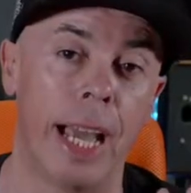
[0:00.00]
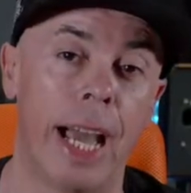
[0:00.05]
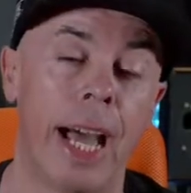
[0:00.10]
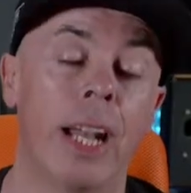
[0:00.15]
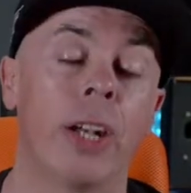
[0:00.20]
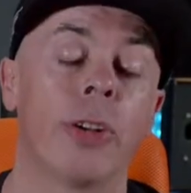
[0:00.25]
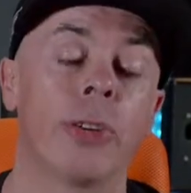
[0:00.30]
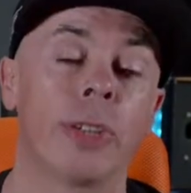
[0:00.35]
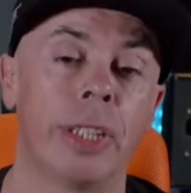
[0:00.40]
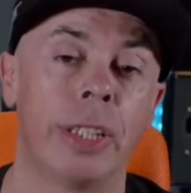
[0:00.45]

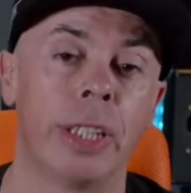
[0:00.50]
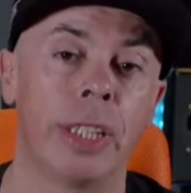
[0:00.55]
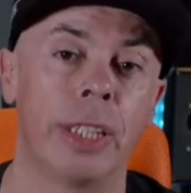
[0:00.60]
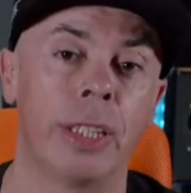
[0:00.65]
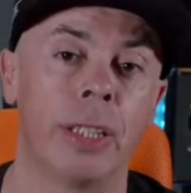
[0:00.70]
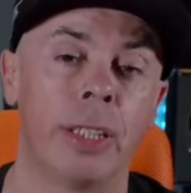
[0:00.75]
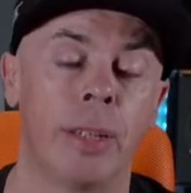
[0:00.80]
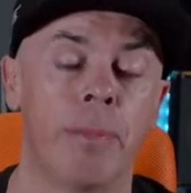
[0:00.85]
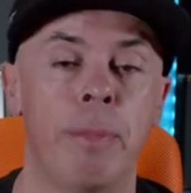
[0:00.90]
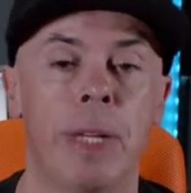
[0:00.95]
analog
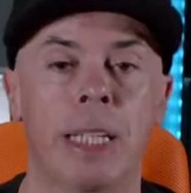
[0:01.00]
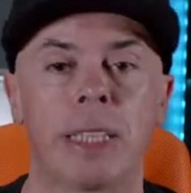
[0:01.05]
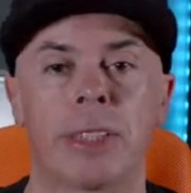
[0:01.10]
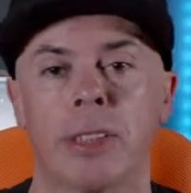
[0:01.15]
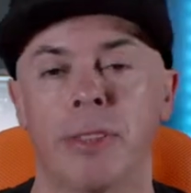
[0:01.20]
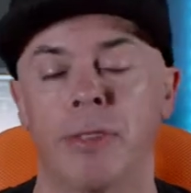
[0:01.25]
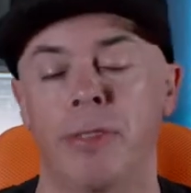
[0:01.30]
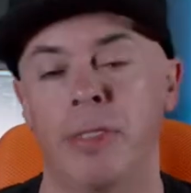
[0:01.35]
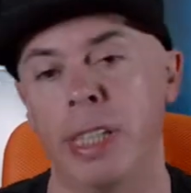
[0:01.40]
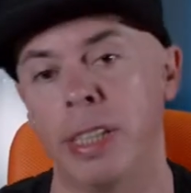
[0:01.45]
gear, mix
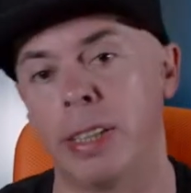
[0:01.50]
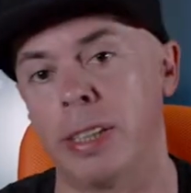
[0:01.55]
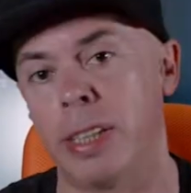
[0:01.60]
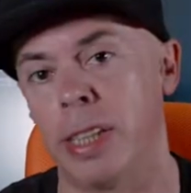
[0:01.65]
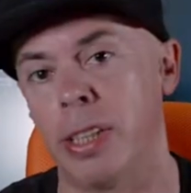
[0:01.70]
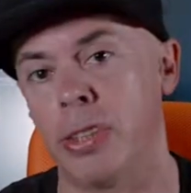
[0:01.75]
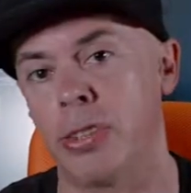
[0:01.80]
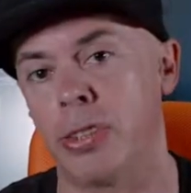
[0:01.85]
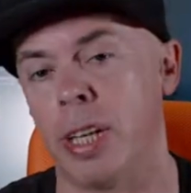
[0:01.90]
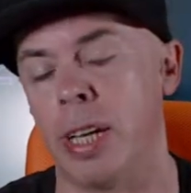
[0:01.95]
of
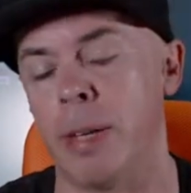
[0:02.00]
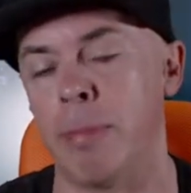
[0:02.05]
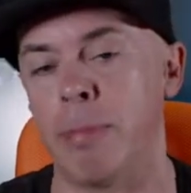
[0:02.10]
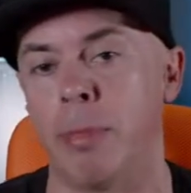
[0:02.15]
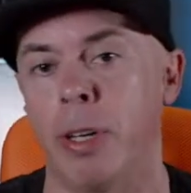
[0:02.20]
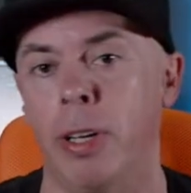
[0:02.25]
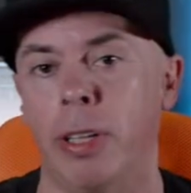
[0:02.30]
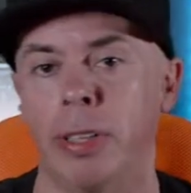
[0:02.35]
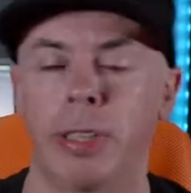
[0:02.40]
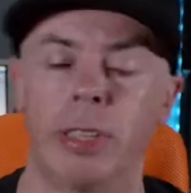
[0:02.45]
vintage and
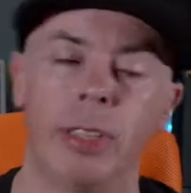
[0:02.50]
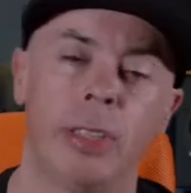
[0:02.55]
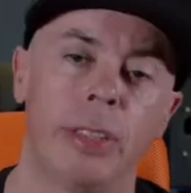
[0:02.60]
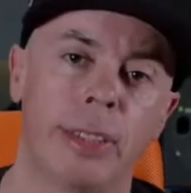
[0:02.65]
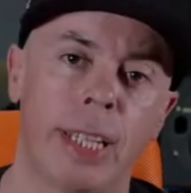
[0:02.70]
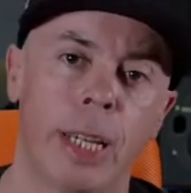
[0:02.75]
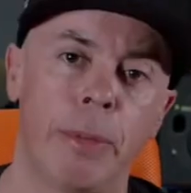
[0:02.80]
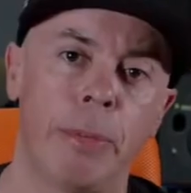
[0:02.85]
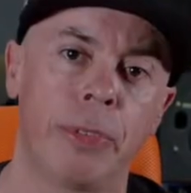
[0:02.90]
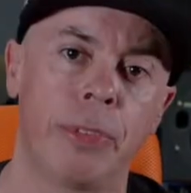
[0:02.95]
modern
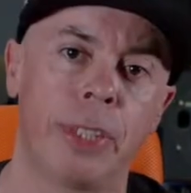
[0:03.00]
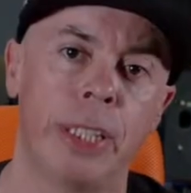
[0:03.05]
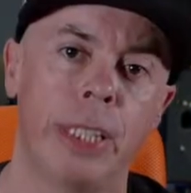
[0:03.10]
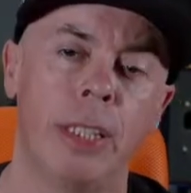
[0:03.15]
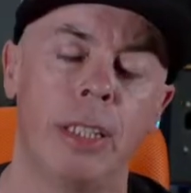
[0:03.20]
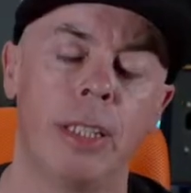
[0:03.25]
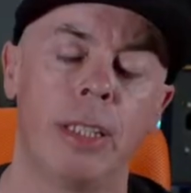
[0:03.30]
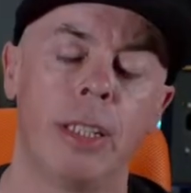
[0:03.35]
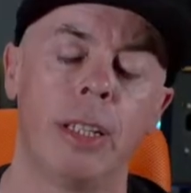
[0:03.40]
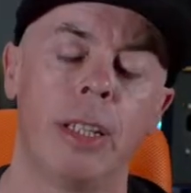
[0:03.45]
type of
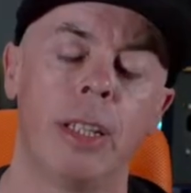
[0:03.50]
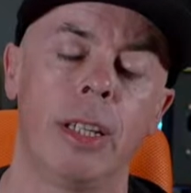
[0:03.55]
gear,